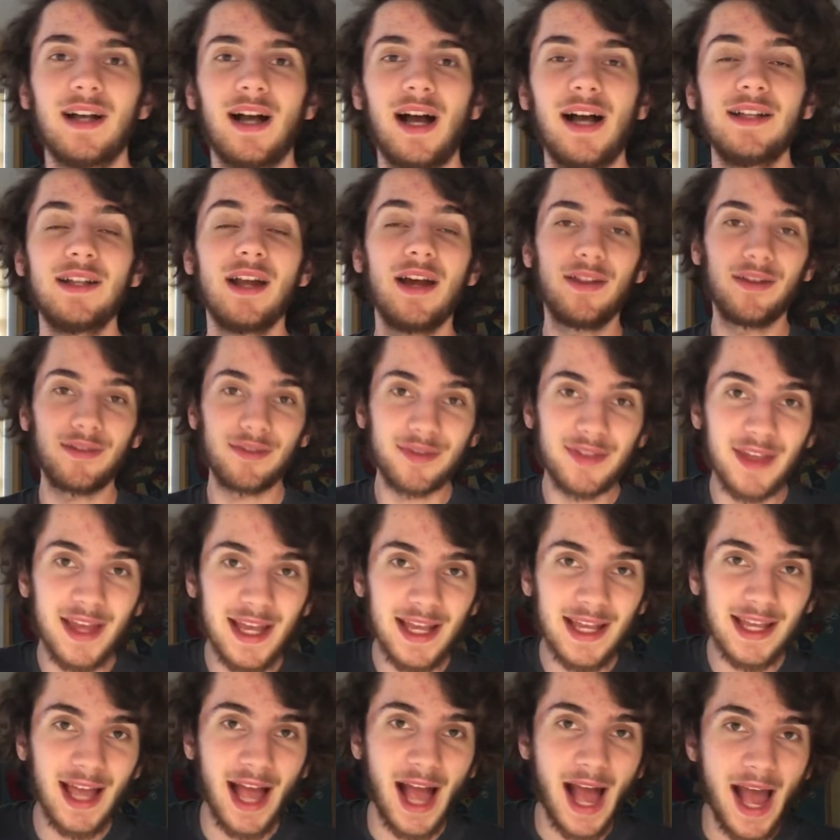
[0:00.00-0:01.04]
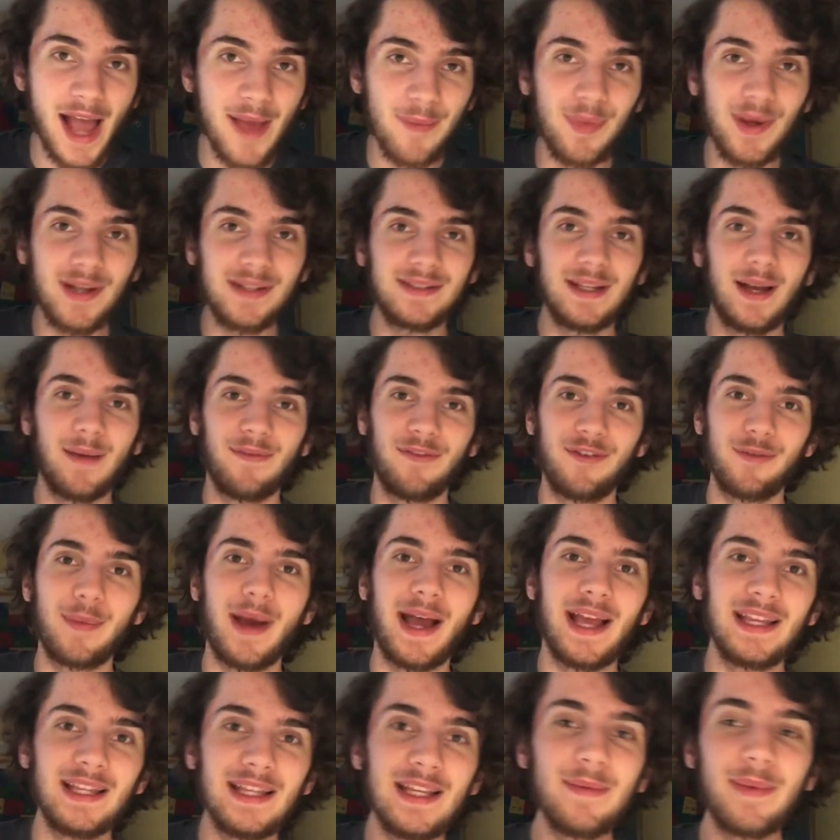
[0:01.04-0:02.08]
Another thing I picked up from
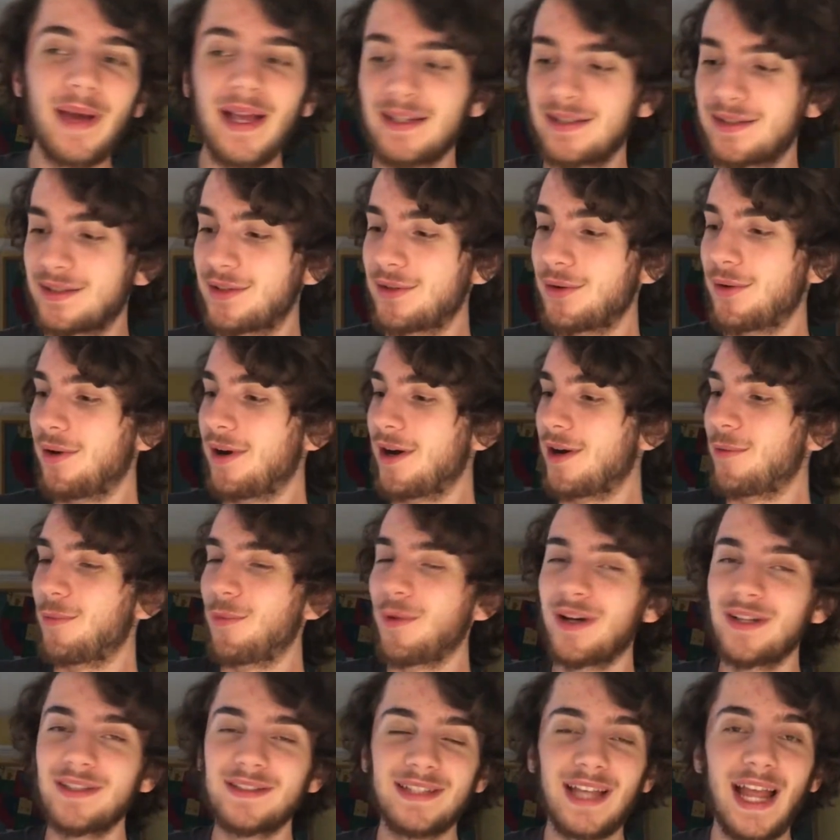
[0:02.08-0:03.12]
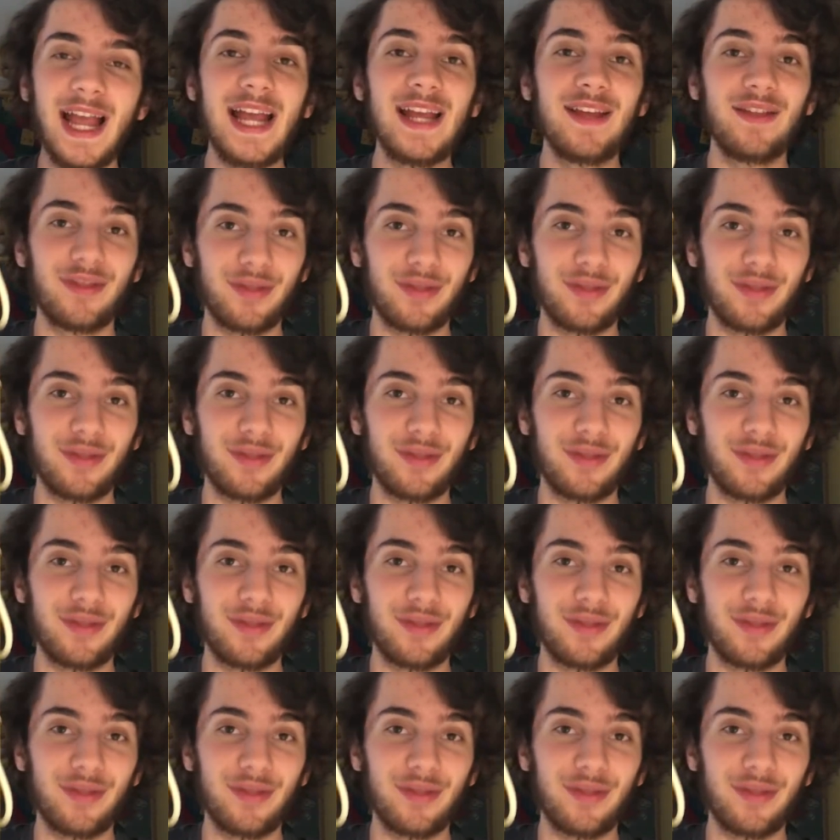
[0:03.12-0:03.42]
my eBay store was a